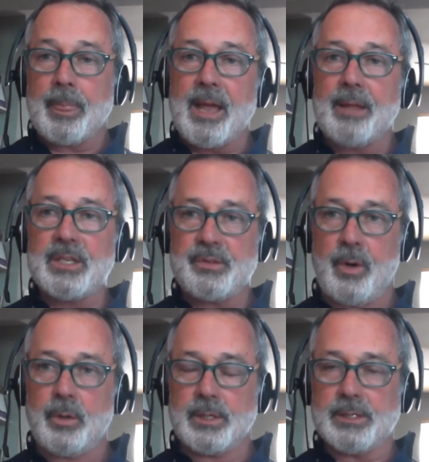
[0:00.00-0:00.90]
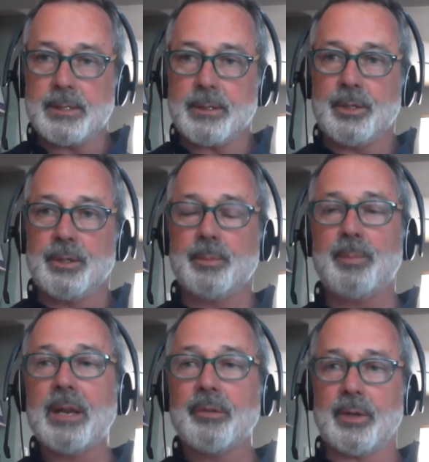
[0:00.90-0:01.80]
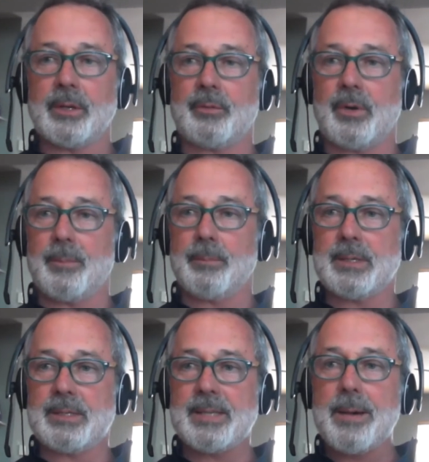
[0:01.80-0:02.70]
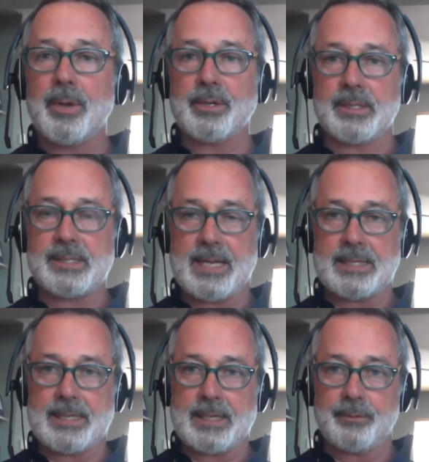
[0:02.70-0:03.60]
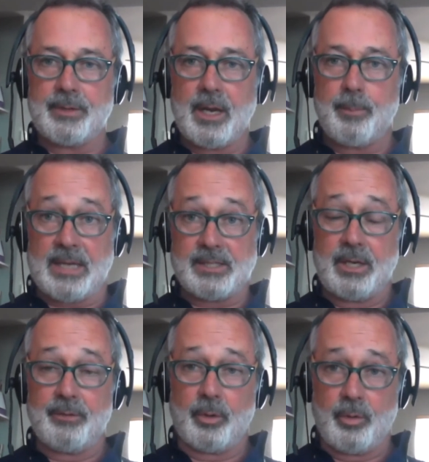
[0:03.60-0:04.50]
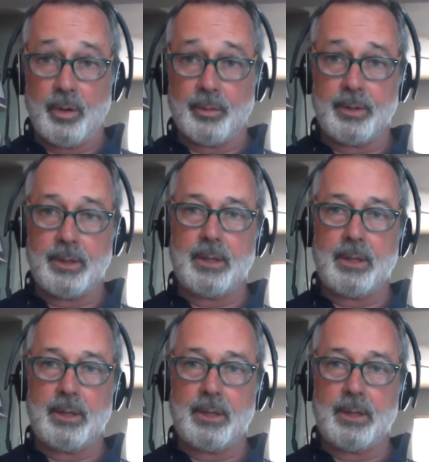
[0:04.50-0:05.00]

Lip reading: And this focus could benefit from some understanding of the capacity for growth